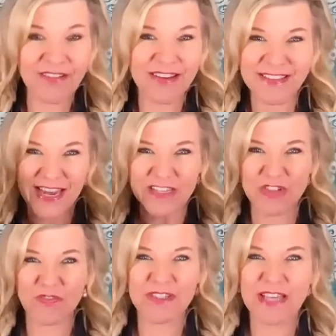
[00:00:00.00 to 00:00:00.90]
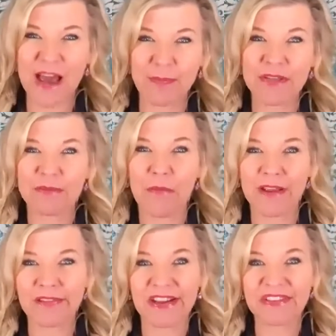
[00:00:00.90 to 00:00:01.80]
catastrophes happened in my
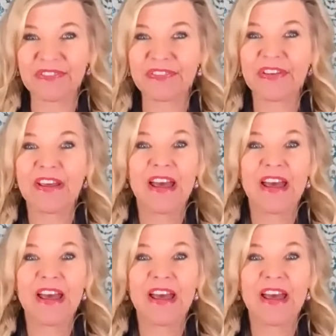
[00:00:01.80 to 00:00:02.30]
life.